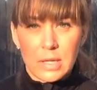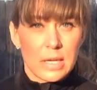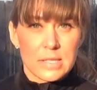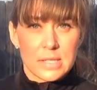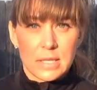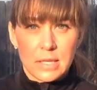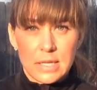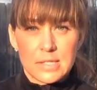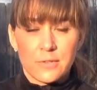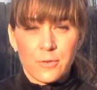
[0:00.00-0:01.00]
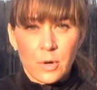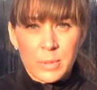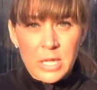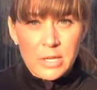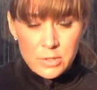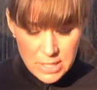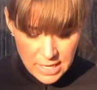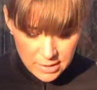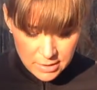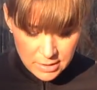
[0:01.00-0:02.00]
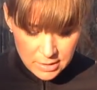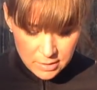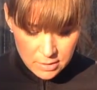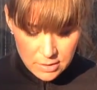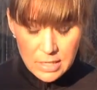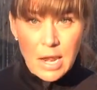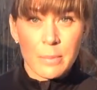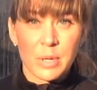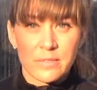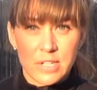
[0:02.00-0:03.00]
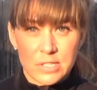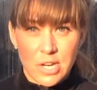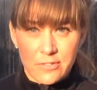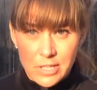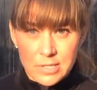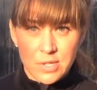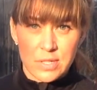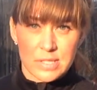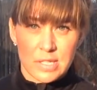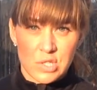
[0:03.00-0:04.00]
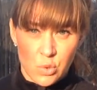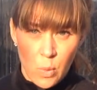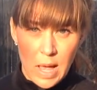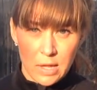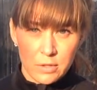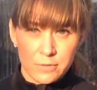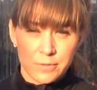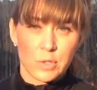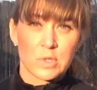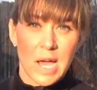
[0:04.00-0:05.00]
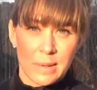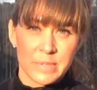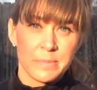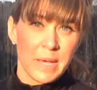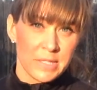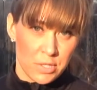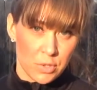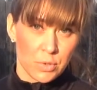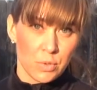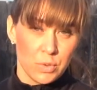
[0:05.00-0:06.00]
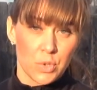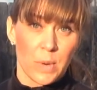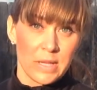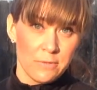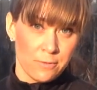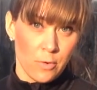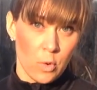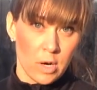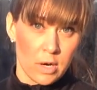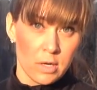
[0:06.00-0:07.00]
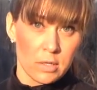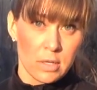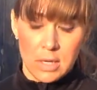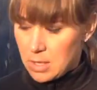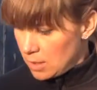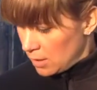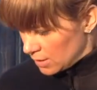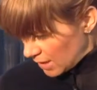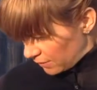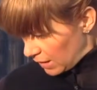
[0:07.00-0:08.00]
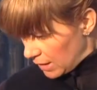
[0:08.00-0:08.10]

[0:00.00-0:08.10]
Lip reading: Easy formula, you take the number of Dutch ovens, so this is a 12, you times it by 2, 24, is that right?